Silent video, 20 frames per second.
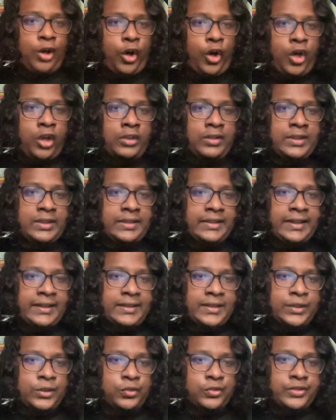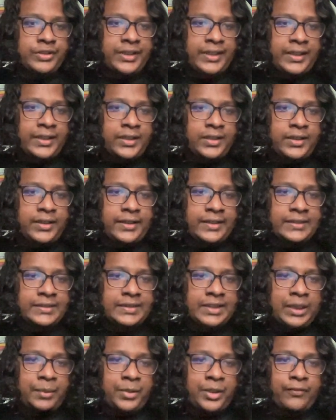all the data you're seeing is
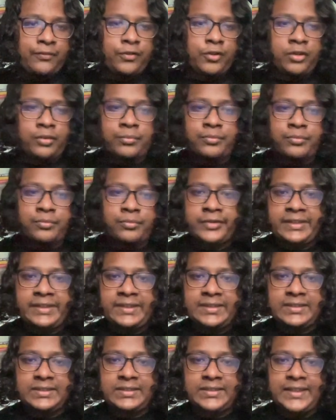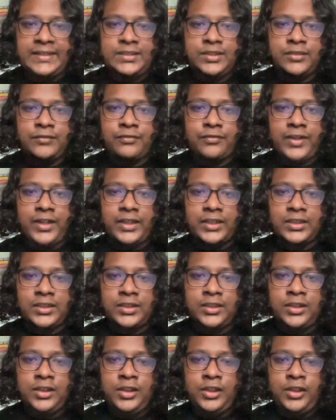coming from this JSON file.
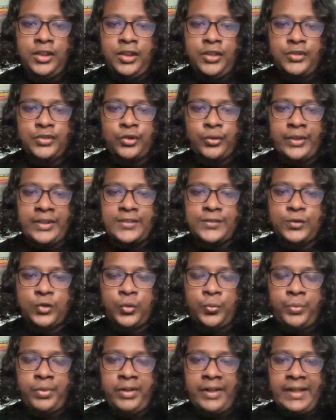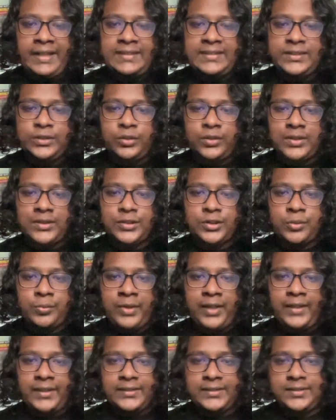So it's super easy to
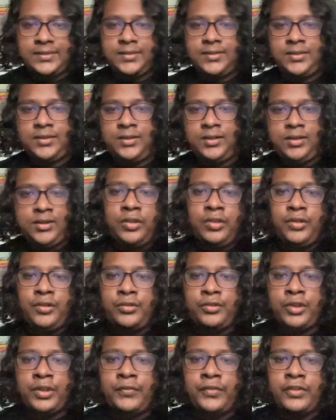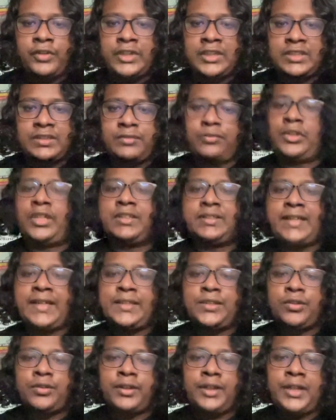customize. So if you just want to
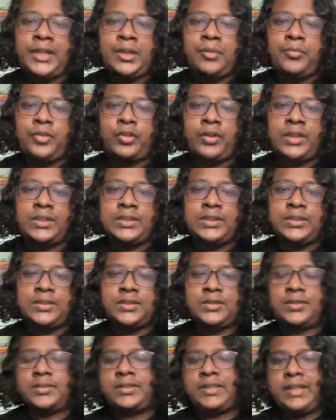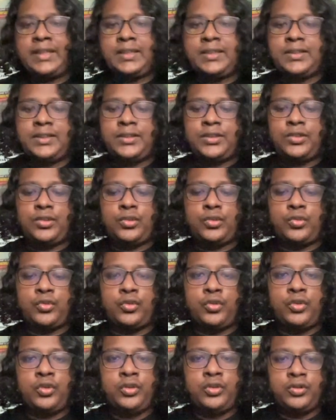change your name, you can just change it
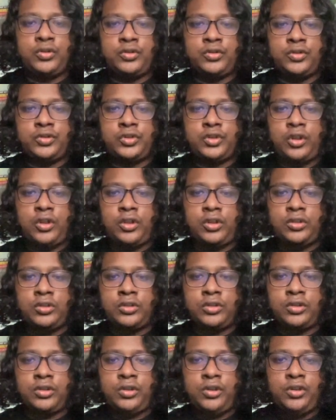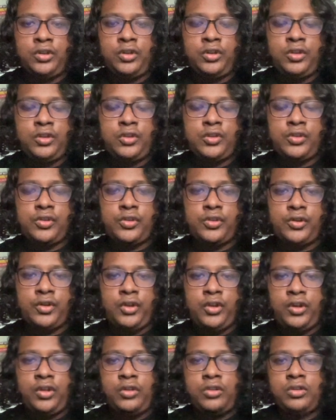to John
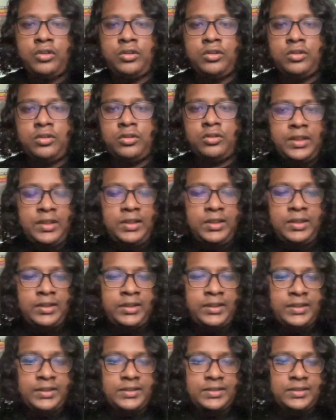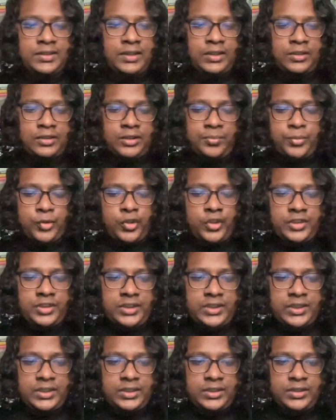Doe. Let's start the
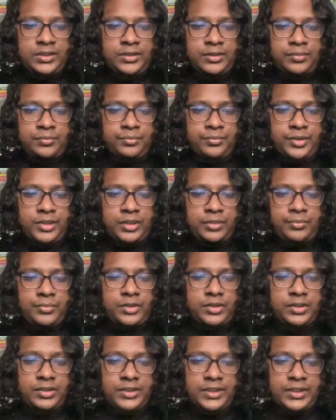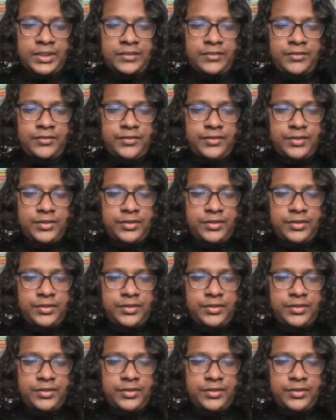project in pnpm run Dev.